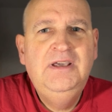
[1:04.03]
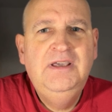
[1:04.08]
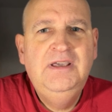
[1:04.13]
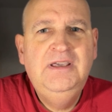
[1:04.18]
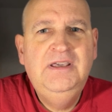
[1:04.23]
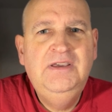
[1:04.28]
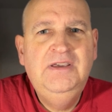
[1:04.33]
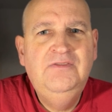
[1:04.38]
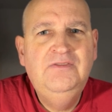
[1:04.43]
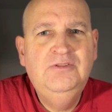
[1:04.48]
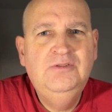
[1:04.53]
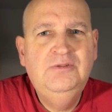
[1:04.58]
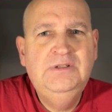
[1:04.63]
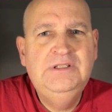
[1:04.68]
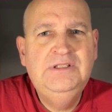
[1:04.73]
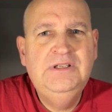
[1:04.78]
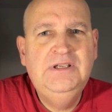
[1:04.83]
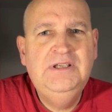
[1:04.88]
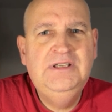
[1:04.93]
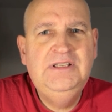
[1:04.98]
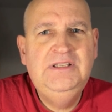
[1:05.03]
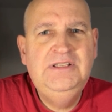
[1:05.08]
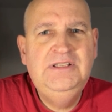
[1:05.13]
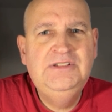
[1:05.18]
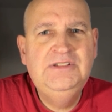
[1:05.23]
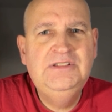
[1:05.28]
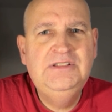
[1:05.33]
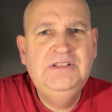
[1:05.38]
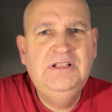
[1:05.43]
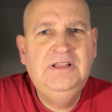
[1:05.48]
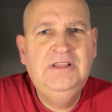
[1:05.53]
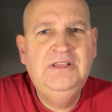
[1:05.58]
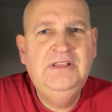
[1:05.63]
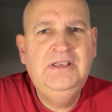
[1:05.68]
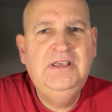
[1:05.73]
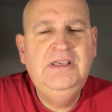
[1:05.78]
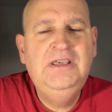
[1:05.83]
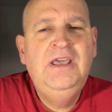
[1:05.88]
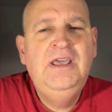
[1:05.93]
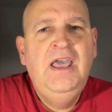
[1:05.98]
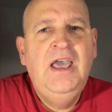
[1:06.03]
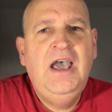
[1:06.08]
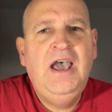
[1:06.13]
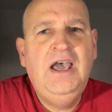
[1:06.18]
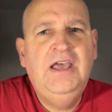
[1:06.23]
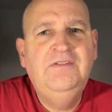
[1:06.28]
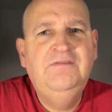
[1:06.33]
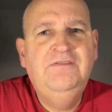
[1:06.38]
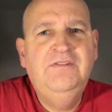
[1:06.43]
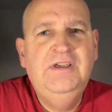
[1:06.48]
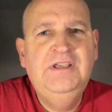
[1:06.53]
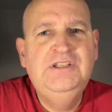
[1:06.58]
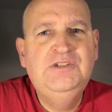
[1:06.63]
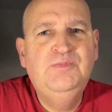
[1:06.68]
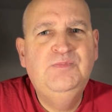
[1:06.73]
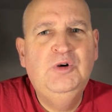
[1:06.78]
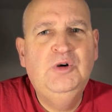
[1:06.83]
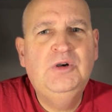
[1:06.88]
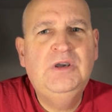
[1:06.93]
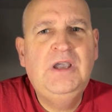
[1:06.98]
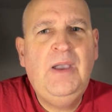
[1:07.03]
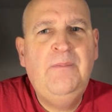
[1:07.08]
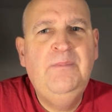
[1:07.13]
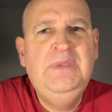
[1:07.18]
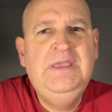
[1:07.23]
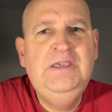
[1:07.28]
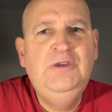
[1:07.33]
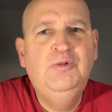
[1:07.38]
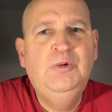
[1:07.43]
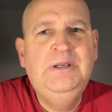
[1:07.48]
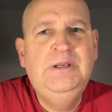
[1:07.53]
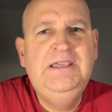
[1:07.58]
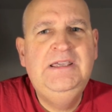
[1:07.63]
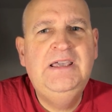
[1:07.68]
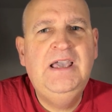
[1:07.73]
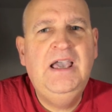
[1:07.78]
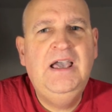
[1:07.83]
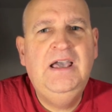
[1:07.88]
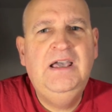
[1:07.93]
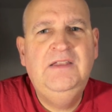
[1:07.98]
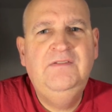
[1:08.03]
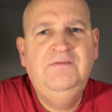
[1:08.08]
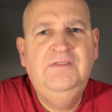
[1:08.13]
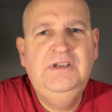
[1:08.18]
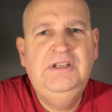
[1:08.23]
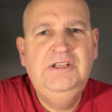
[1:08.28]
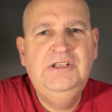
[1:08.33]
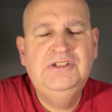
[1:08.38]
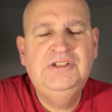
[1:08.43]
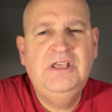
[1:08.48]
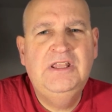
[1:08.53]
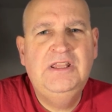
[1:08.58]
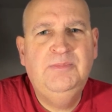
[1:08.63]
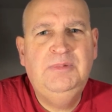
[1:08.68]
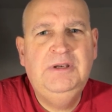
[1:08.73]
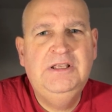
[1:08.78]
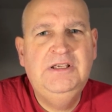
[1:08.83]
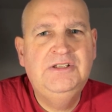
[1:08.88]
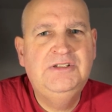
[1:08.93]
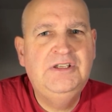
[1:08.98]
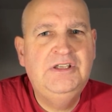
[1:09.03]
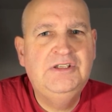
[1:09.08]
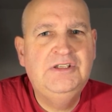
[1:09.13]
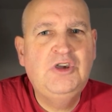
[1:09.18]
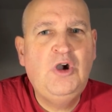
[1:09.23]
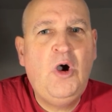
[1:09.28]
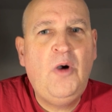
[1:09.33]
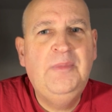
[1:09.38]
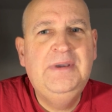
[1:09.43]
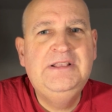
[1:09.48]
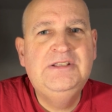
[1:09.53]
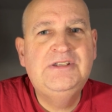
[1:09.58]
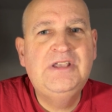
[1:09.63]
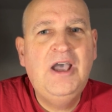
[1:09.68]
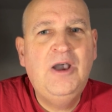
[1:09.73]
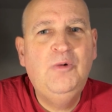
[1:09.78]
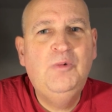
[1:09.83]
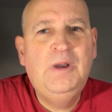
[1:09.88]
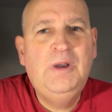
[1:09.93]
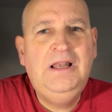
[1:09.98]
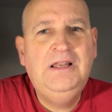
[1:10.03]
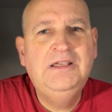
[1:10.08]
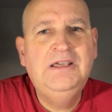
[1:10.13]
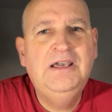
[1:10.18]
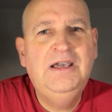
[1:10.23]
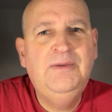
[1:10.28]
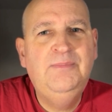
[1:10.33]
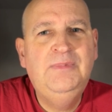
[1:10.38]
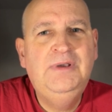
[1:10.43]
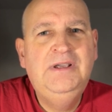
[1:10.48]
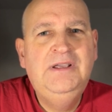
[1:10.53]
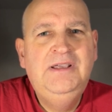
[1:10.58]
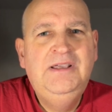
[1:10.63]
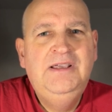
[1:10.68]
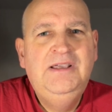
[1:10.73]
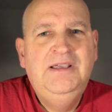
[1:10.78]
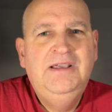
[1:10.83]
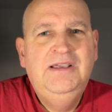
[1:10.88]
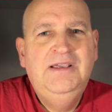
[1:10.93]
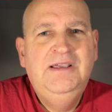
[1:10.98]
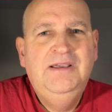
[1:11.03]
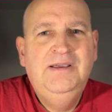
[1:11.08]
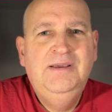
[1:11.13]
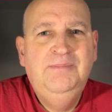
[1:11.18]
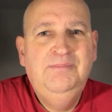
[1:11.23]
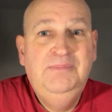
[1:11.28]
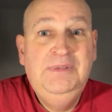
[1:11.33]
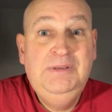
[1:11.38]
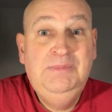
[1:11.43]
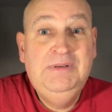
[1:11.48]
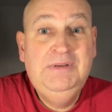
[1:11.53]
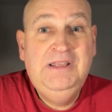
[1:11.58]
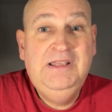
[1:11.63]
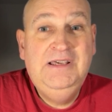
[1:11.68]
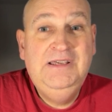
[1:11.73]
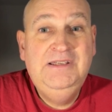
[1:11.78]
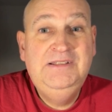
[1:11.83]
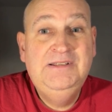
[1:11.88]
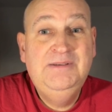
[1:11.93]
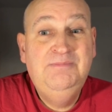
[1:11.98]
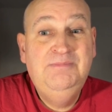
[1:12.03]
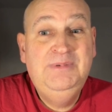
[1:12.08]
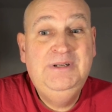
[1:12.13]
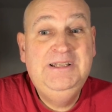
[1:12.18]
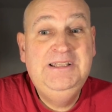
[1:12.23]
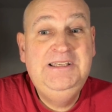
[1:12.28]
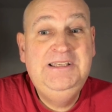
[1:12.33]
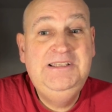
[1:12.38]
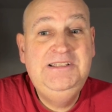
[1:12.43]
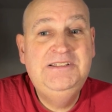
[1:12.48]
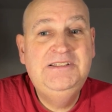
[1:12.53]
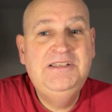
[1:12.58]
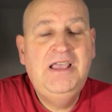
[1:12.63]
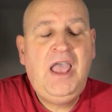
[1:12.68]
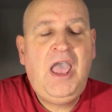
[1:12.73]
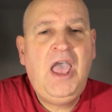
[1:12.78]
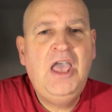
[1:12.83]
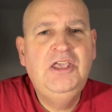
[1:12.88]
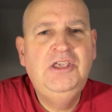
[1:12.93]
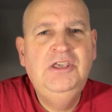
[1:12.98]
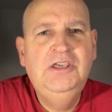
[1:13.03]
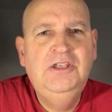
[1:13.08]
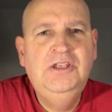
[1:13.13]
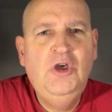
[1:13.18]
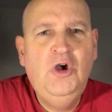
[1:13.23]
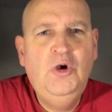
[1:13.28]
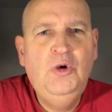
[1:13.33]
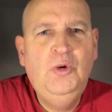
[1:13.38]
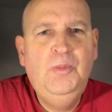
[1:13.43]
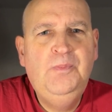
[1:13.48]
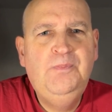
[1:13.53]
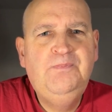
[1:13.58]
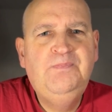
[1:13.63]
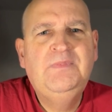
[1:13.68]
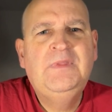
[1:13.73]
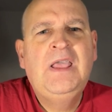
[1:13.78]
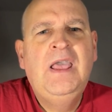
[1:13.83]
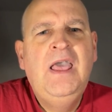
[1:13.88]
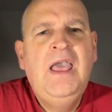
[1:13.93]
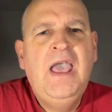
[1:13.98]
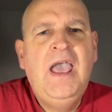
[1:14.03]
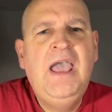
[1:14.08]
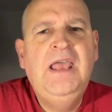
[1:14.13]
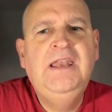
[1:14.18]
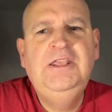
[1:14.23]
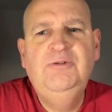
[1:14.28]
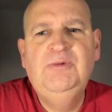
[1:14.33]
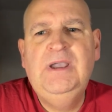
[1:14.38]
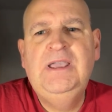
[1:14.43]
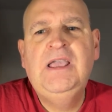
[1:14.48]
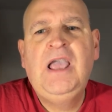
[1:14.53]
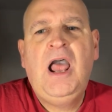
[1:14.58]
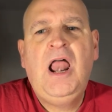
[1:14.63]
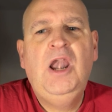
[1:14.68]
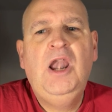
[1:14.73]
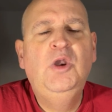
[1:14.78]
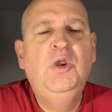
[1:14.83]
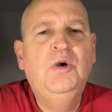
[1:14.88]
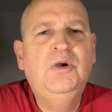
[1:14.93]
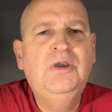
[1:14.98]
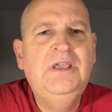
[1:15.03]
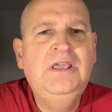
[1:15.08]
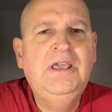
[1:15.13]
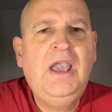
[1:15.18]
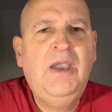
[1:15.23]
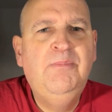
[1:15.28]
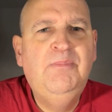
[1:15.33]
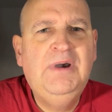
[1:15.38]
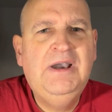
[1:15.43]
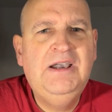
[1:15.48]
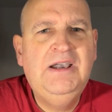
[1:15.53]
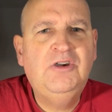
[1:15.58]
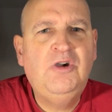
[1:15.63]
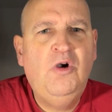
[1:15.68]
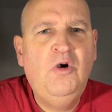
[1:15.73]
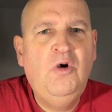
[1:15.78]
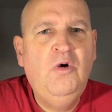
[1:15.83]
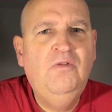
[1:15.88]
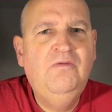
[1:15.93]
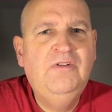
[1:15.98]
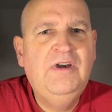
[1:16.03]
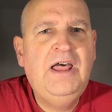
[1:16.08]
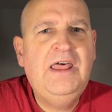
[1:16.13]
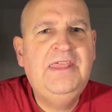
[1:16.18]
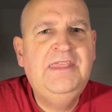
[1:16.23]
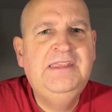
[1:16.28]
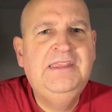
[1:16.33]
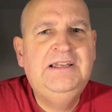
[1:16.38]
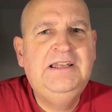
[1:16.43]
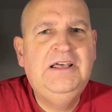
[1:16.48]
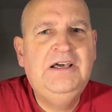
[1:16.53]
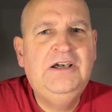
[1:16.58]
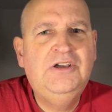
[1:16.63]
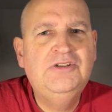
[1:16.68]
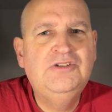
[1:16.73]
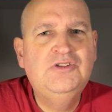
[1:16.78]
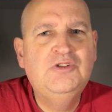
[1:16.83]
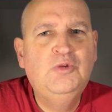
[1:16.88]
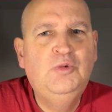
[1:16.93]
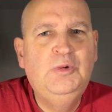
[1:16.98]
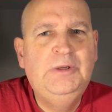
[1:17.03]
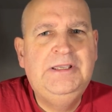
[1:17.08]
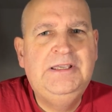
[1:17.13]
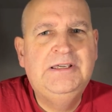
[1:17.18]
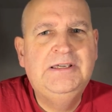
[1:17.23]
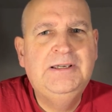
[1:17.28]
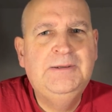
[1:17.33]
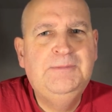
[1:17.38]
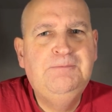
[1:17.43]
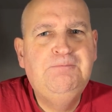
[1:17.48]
if Twitter is still there, and Facebook, MeWe, and various other places. Comments are welcome. Be polite, please, you know. Anyway, looking back over the last week.